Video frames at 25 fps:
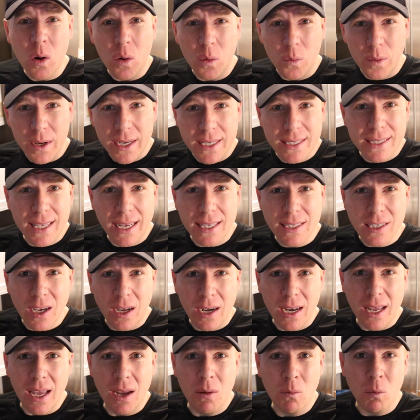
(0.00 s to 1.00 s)
resets
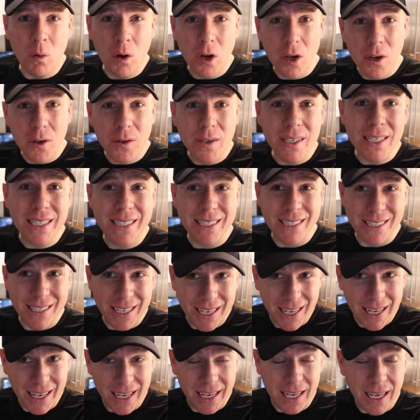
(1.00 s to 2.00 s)
on it, and we're going to
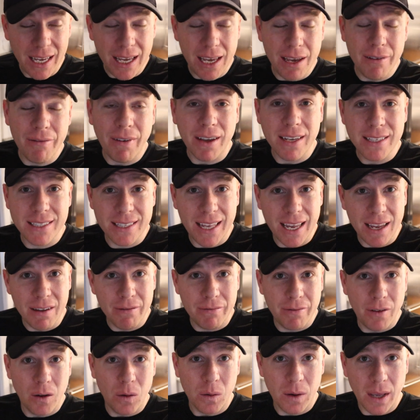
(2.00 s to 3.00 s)
see if I stay
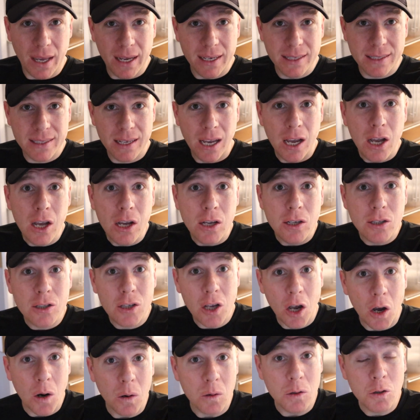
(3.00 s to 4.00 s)
in focus.
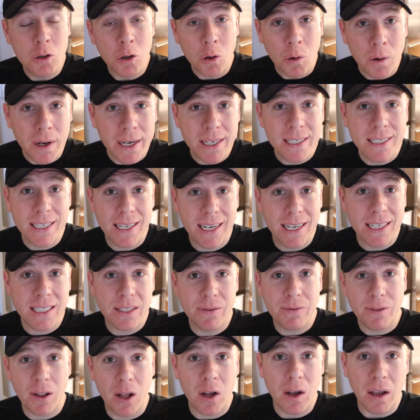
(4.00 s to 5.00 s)
So during
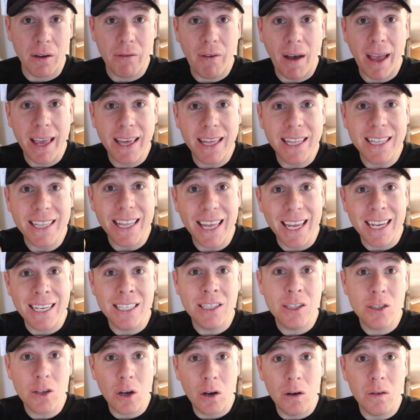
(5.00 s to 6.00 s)
today's vlog, if I
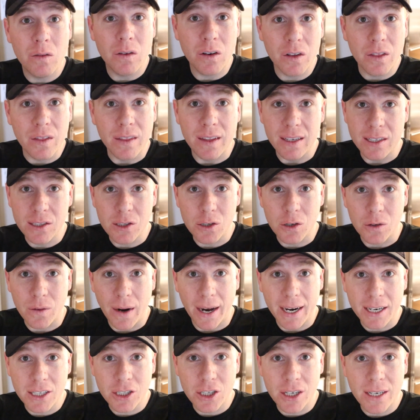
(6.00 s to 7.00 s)
glance over this
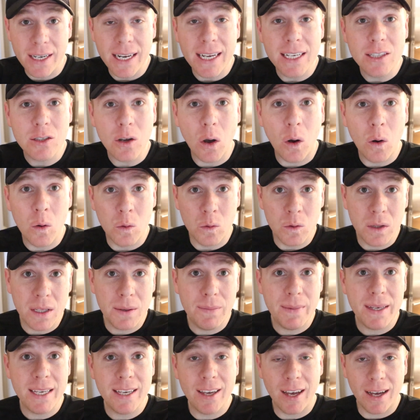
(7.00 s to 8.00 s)
direction, it's
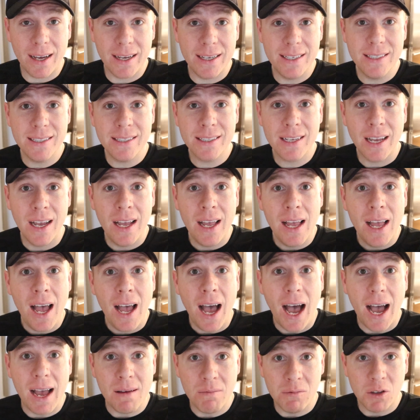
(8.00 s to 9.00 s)
only because
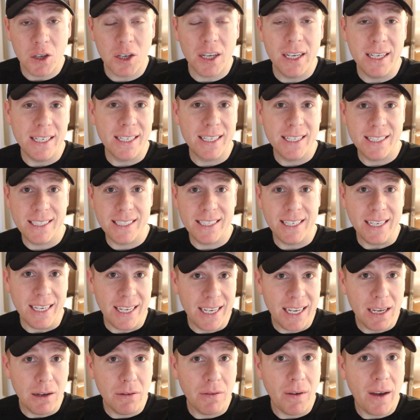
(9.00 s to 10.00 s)
I'm looking to
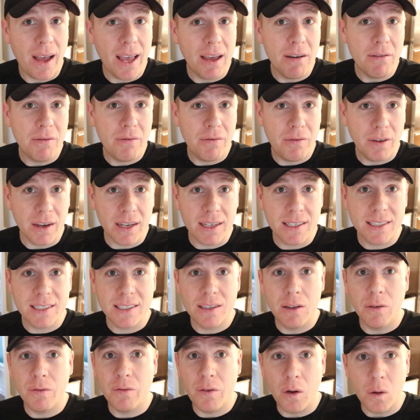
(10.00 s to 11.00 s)
see if I have
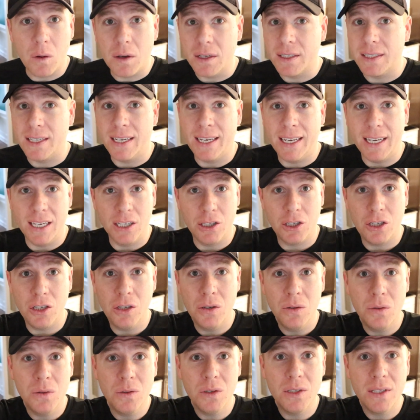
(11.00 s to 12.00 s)
fixed the focusing
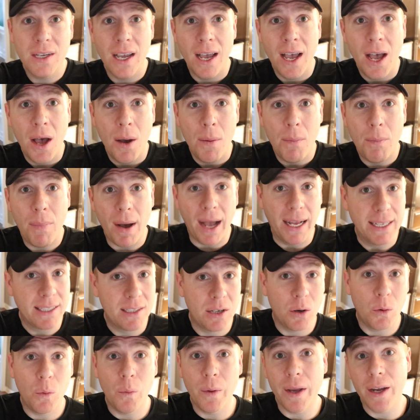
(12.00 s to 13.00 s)
issues,
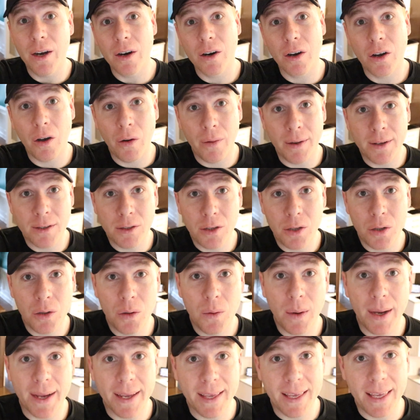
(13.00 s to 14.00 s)
but we are going
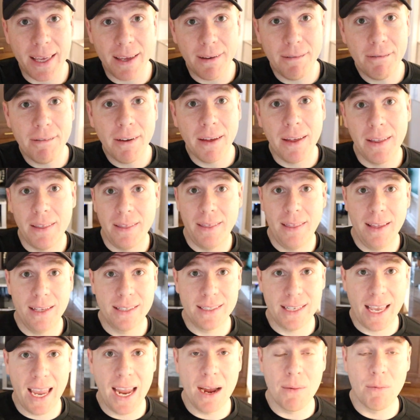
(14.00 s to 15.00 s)
to give
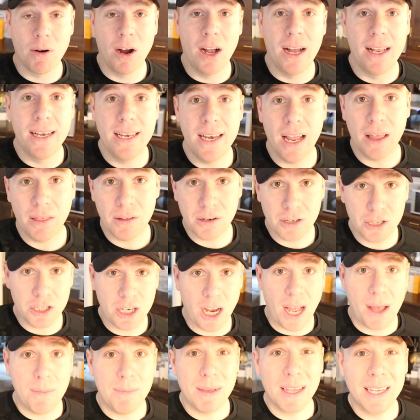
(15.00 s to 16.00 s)
this camera another
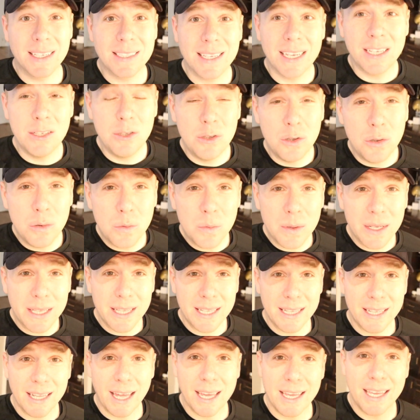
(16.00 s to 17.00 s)
shot because I do
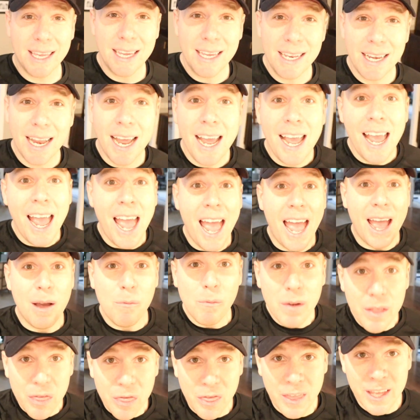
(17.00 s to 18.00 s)
really like it. And when